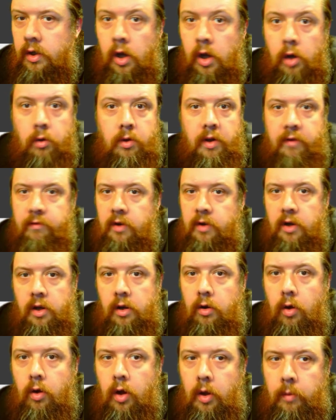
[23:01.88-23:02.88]
No different
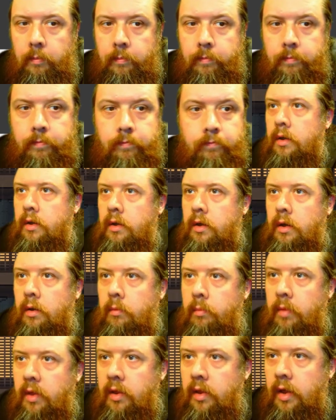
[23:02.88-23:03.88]
at all.
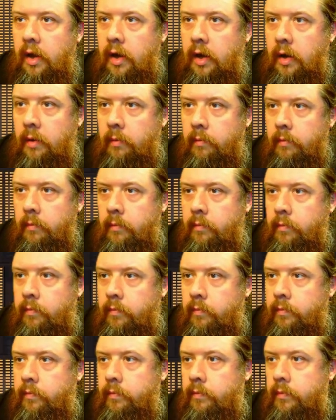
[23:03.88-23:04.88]
Nope, they're there.
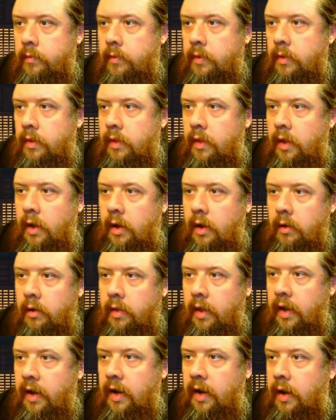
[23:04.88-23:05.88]

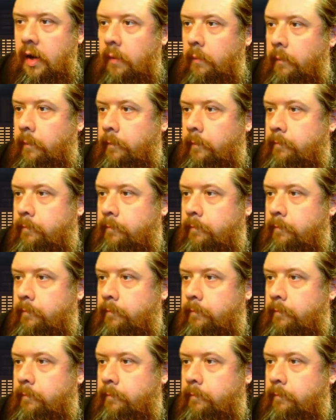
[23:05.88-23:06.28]
They're there.